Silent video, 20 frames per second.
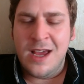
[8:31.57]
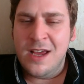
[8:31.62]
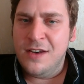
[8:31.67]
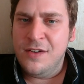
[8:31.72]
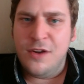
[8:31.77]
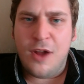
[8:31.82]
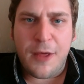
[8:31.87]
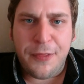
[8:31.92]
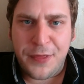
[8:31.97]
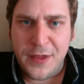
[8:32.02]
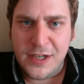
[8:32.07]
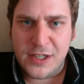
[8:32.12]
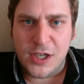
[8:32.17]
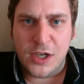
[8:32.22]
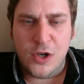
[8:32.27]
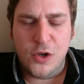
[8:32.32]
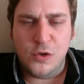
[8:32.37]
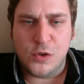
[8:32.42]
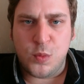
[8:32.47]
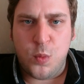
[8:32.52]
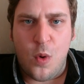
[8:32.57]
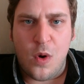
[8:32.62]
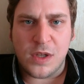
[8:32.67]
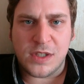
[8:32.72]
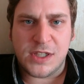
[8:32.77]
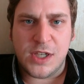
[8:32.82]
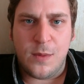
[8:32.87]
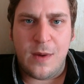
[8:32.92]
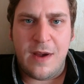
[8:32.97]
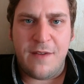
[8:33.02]
Nothing to lose
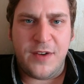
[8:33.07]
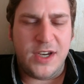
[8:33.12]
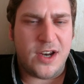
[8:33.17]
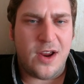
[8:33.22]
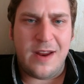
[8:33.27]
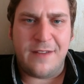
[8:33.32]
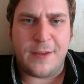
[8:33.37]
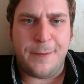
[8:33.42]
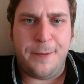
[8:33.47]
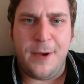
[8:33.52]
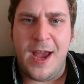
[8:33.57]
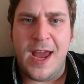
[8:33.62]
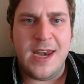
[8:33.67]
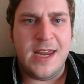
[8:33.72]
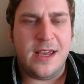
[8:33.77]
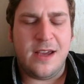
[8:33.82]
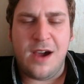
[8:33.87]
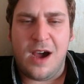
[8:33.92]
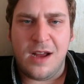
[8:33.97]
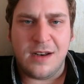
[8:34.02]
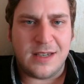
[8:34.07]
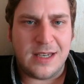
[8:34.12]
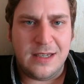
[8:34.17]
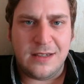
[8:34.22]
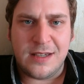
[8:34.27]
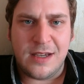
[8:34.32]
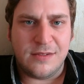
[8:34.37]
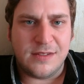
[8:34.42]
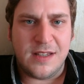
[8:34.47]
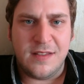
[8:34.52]
whatsoever. You don't have to put any card
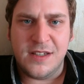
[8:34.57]
details in.